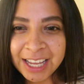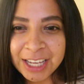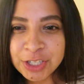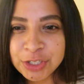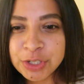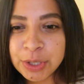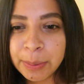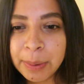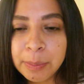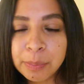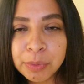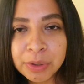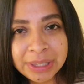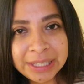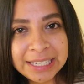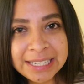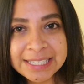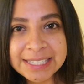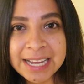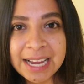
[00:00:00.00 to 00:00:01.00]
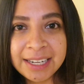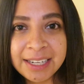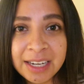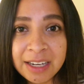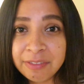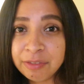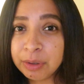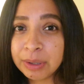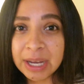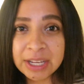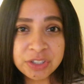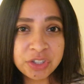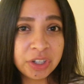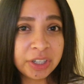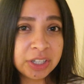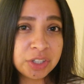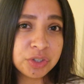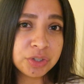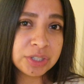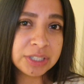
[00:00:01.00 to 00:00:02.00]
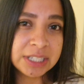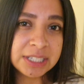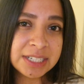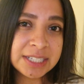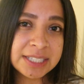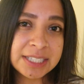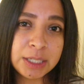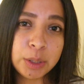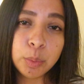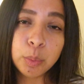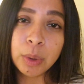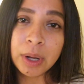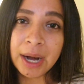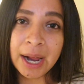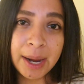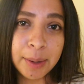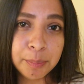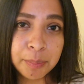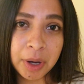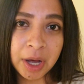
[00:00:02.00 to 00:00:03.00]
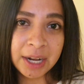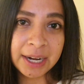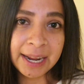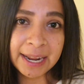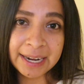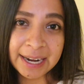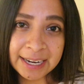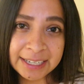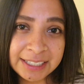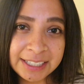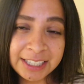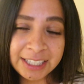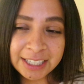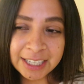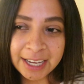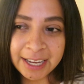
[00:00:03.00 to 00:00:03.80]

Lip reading: So I'm really excited. If you guys are interested to see what I bought at IKEA,